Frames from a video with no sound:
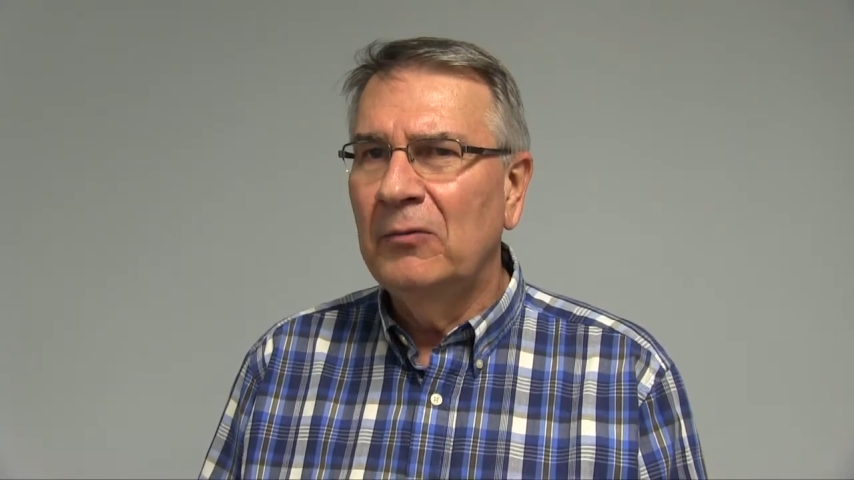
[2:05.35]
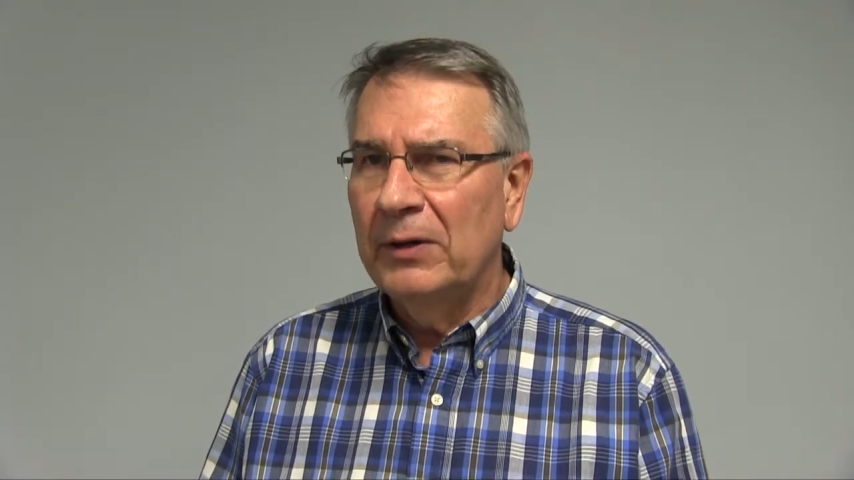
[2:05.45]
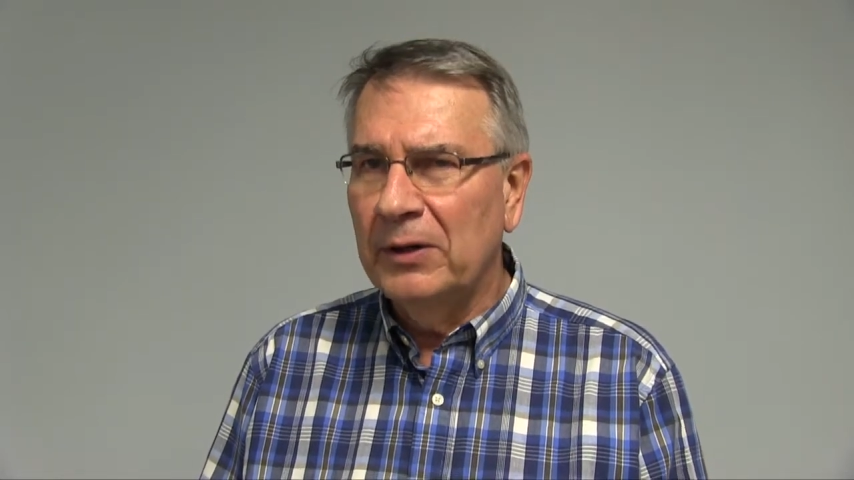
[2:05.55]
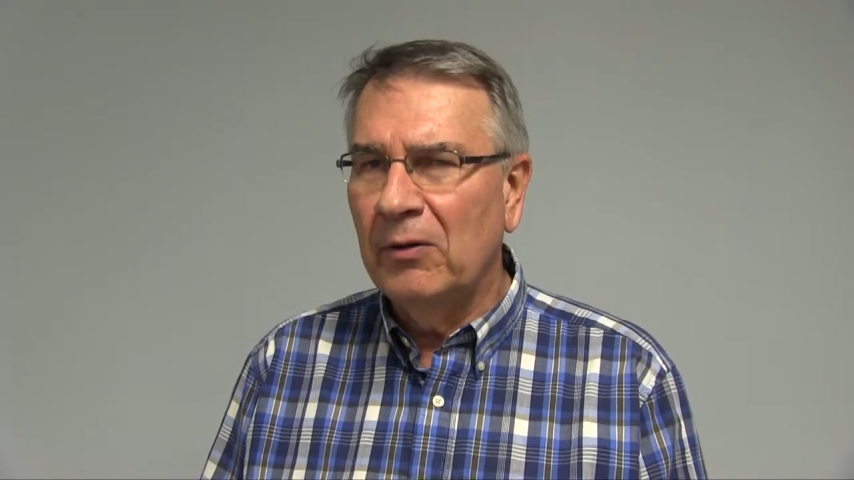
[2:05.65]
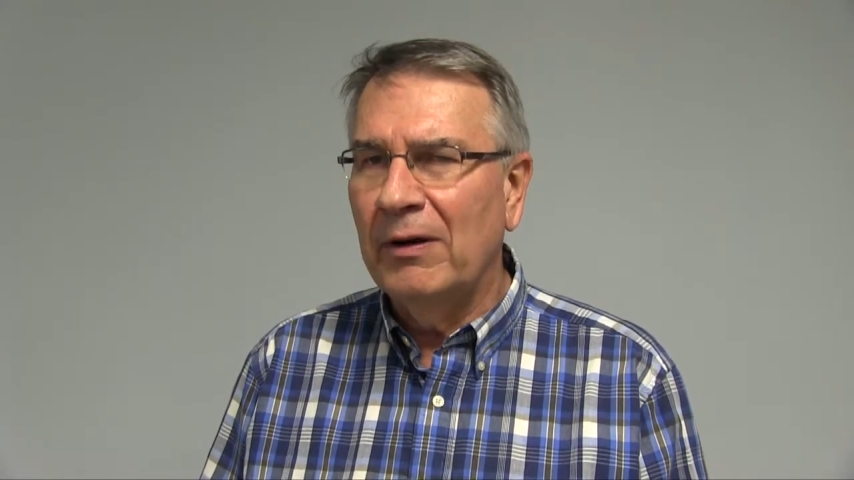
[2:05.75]

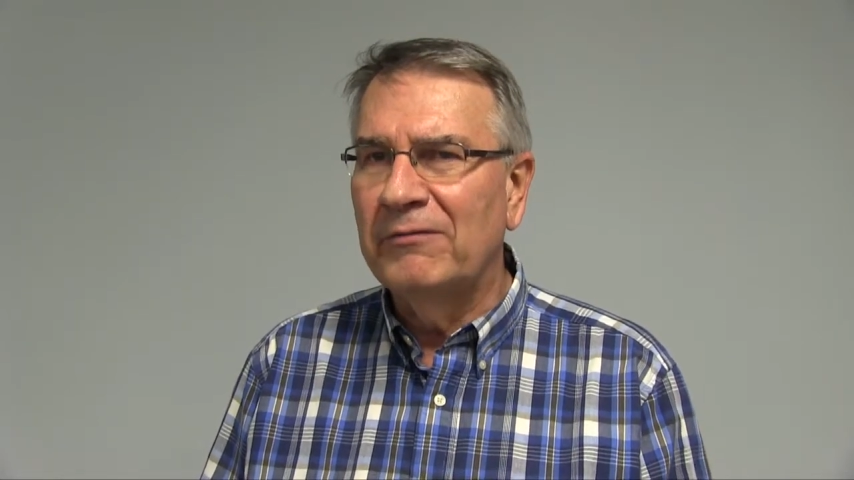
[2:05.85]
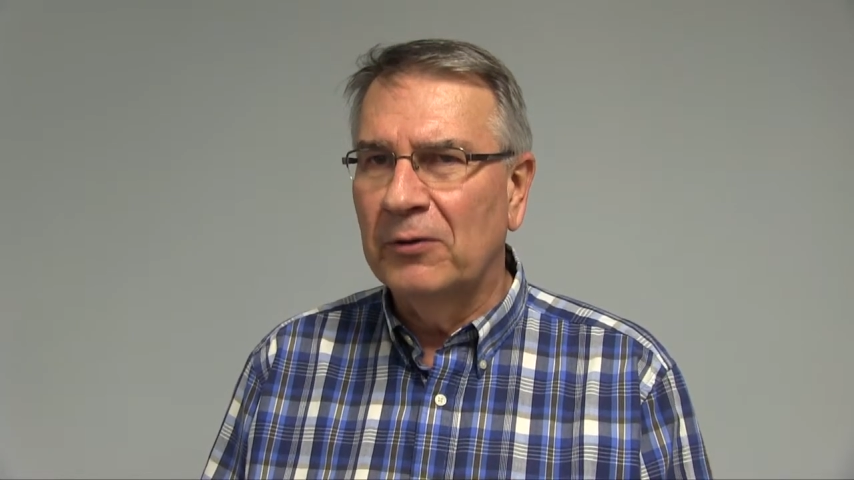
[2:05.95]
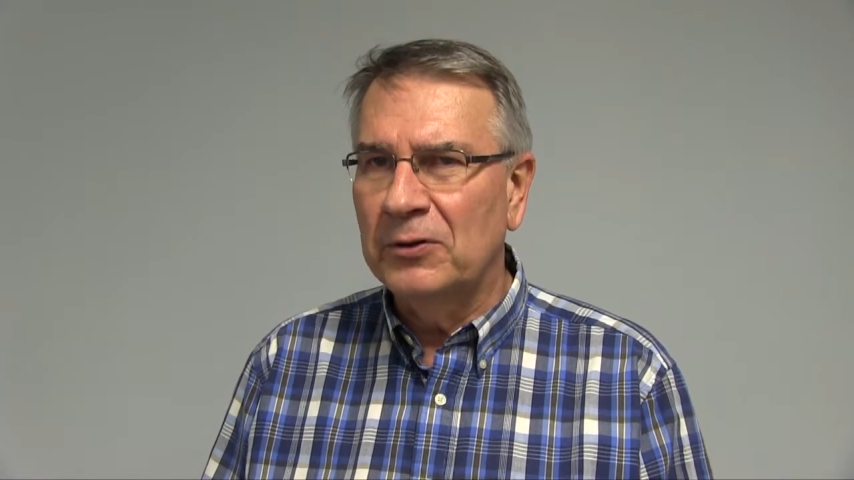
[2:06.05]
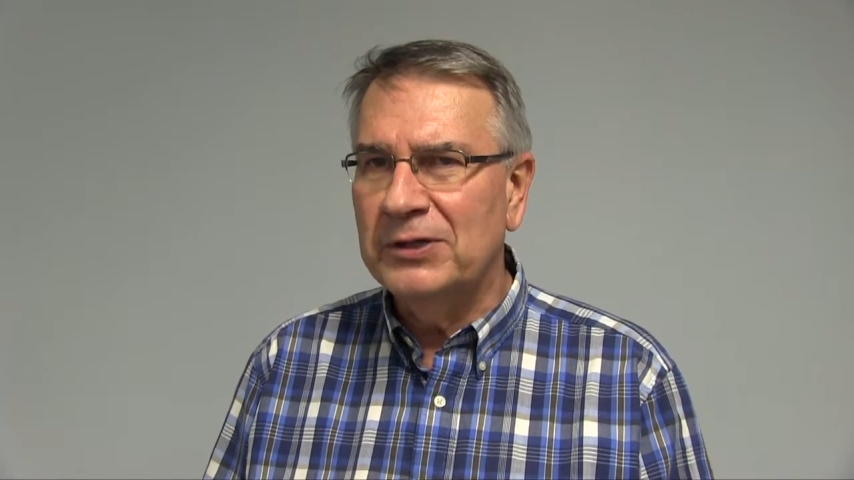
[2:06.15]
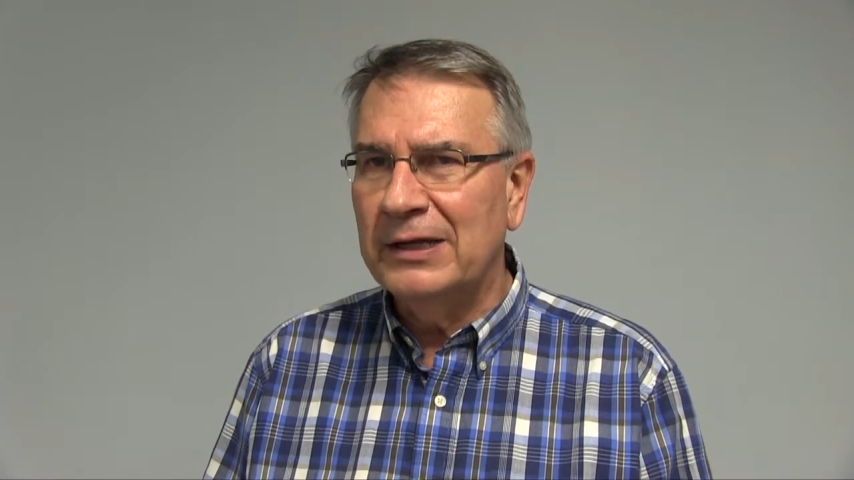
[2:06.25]
we know
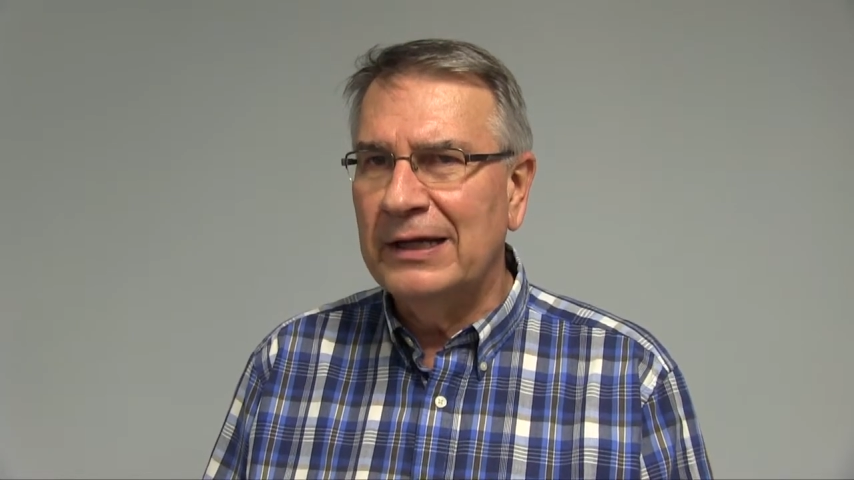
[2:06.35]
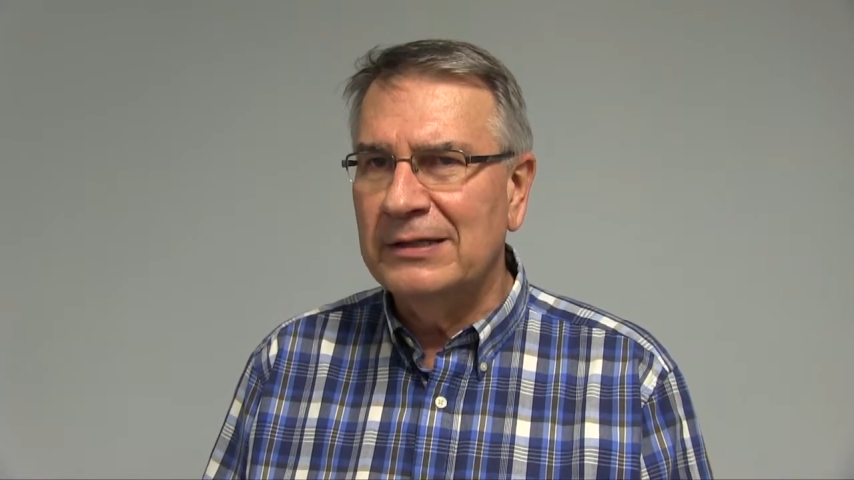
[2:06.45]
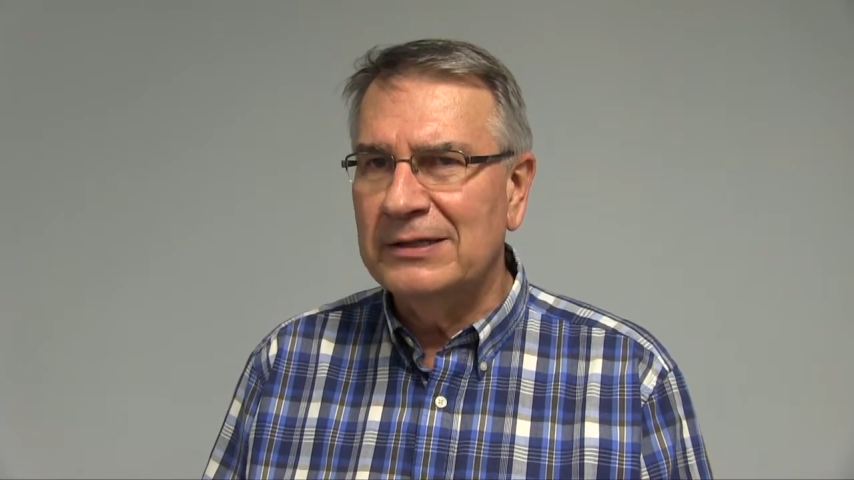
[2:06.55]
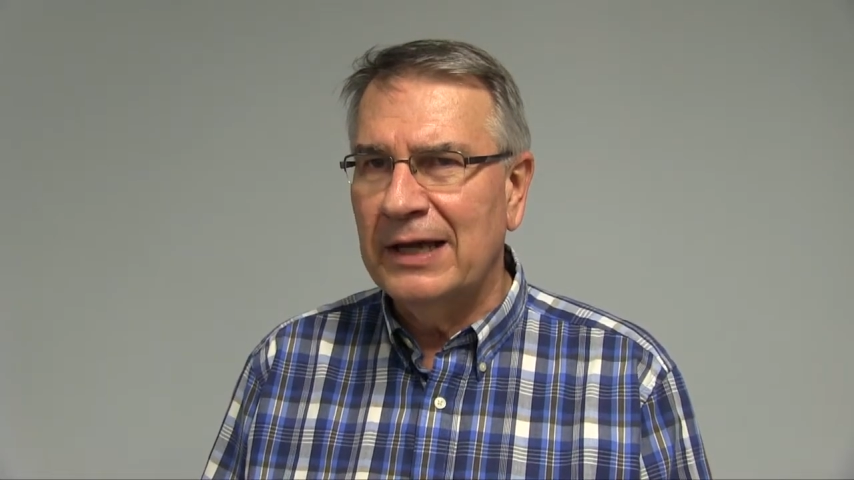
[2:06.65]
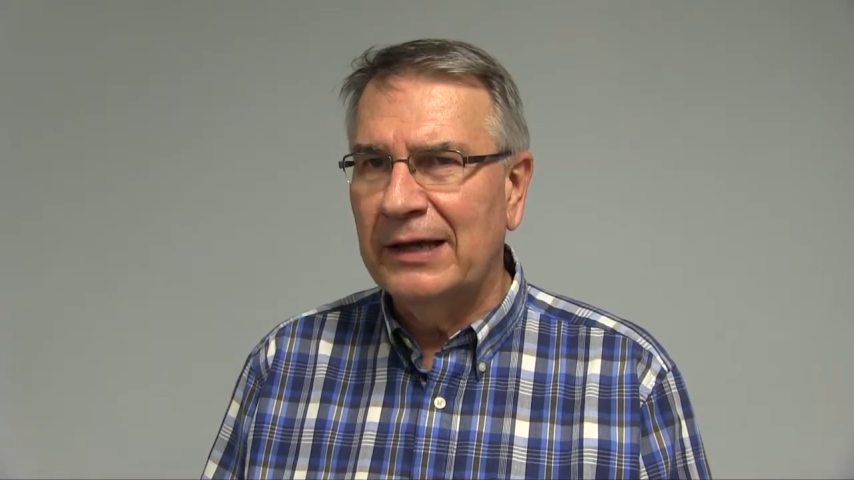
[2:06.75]
adversity
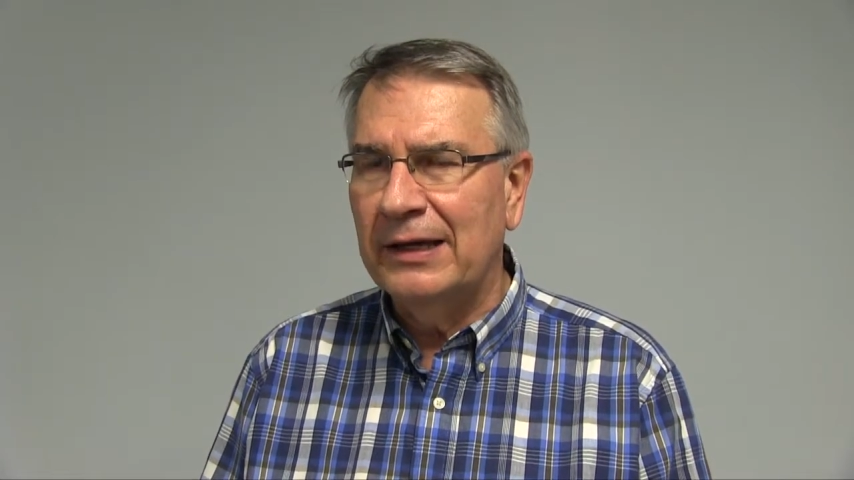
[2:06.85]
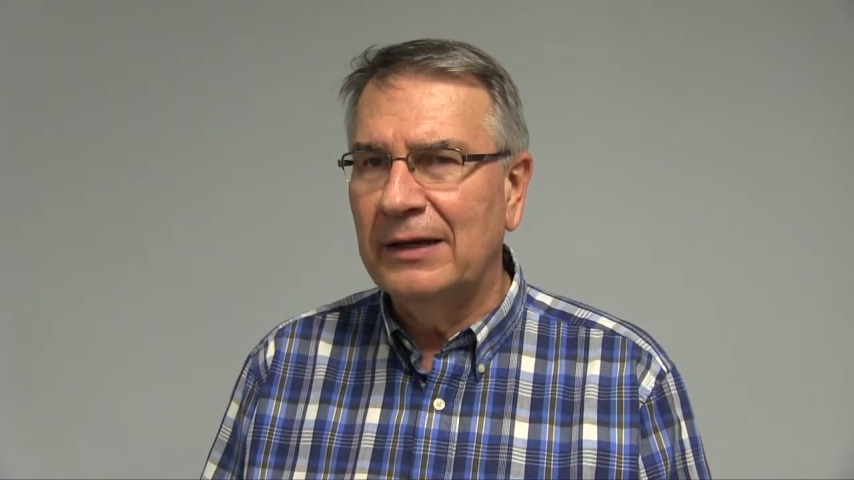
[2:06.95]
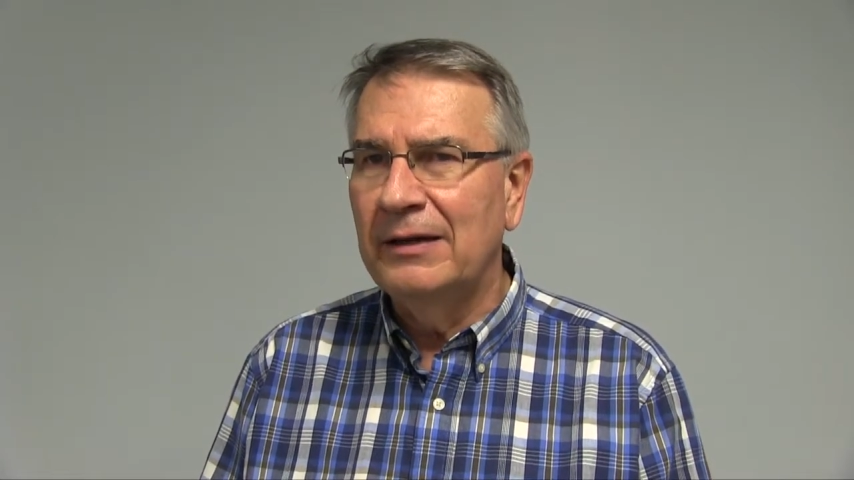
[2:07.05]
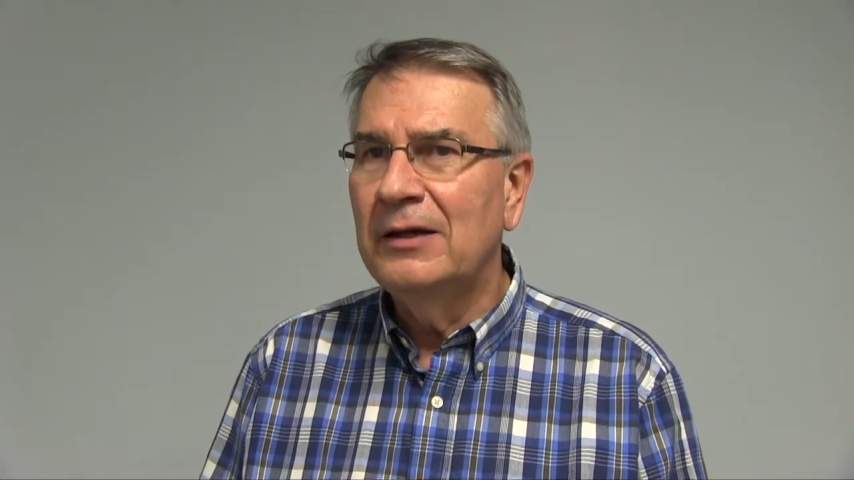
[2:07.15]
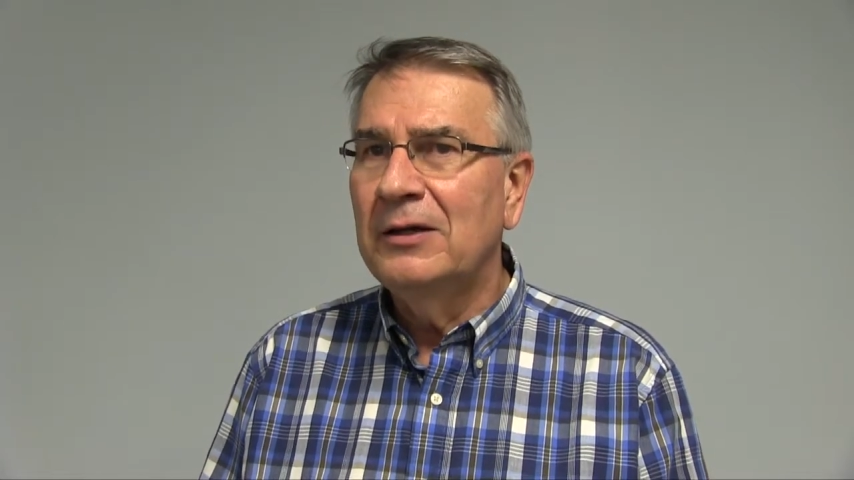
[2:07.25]
can set in,